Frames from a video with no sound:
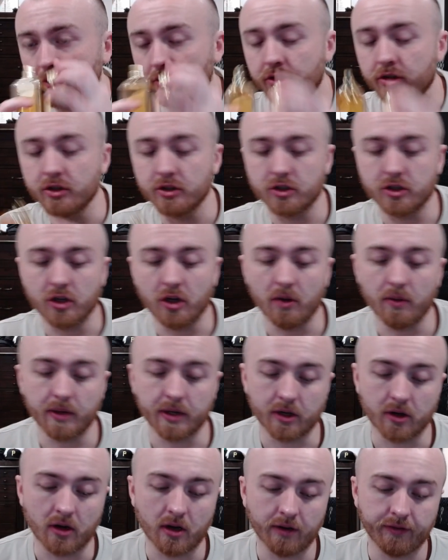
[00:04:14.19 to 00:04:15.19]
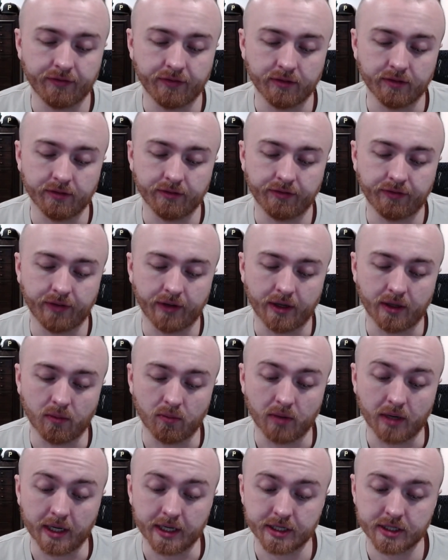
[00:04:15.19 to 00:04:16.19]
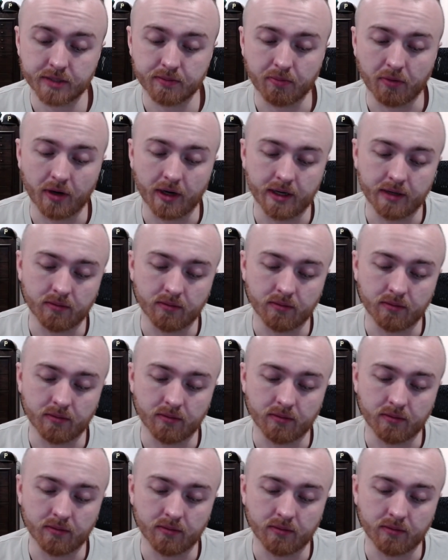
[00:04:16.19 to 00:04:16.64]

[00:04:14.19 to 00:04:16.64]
just going off of what I sprayed